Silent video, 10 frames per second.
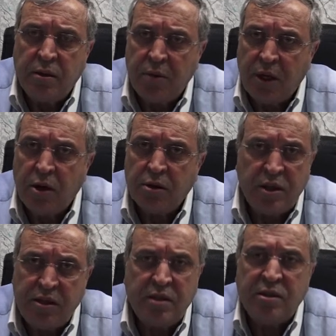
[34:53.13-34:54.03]
because
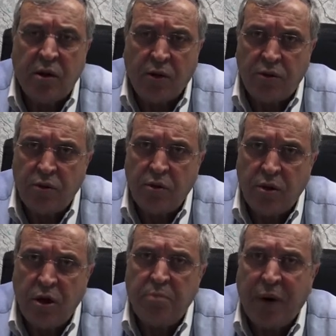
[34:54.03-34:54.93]
is not
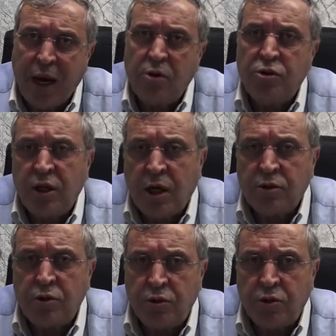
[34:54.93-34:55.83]
a biological
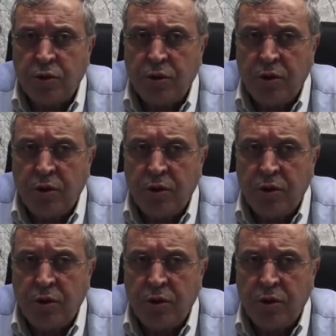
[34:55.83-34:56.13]
suture.